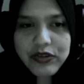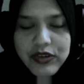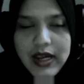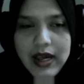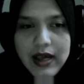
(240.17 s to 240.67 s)

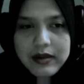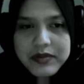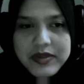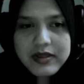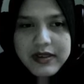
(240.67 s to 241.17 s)
3
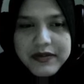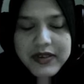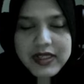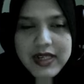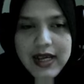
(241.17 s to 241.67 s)
apps. The
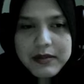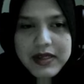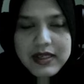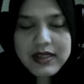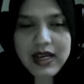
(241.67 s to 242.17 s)
first app
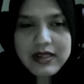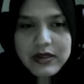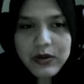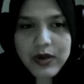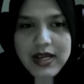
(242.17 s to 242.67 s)
is
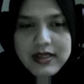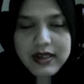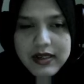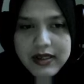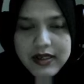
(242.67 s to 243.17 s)

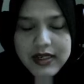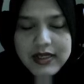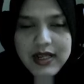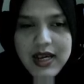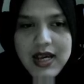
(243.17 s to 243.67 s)
SOS
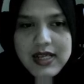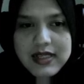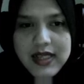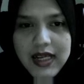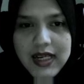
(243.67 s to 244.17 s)
Alert.
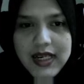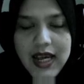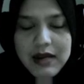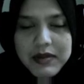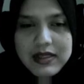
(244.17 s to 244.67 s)
Second
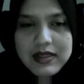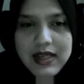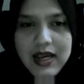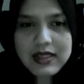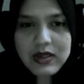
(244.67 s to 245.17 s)
app is
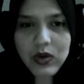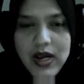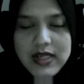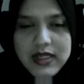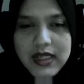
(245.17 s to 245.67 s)

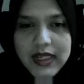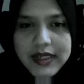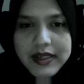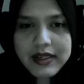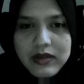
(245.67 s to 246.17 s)
SOS
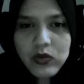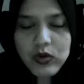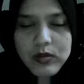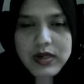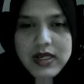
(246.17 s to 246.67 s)
Indian
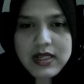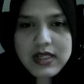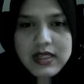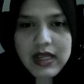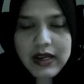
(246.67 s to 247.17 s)

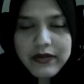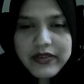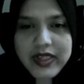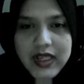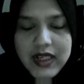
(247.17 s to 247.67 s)
Woman
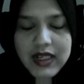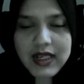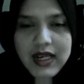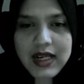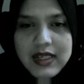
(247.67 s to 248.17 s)
Safety.
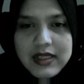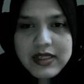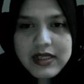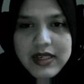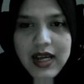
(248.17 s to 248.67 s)

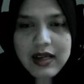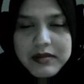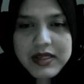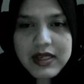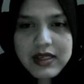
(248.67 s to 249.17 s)
Third
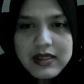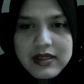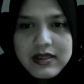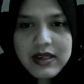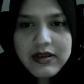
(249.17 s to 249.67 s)
app
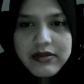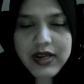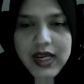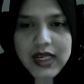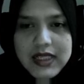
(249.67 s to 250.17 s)
is
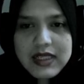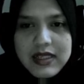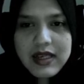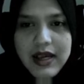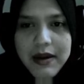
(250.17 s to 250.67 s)
Read
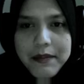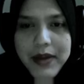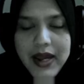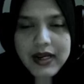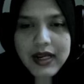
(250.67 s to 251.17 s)

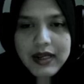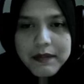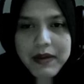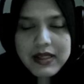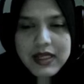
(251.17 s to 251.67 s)
Panic
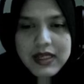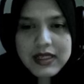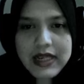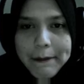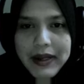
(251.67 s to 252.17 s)

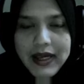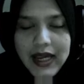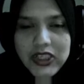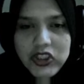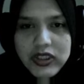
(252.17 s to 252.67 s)
Button
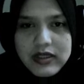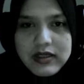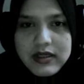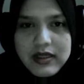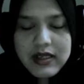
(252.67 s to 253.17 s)

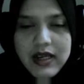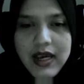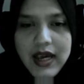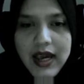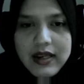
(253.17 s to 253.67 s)
Application.
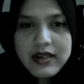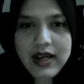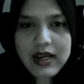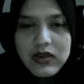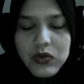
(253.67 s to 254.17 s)
And
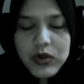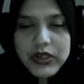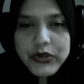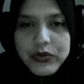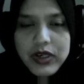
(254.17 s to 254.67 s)
then
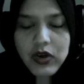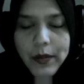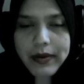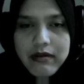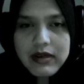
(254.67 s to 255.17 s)
we do a
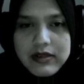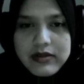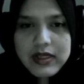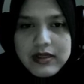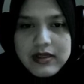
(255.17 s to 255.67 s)

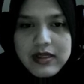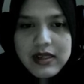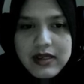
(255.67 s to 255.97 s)
comparison.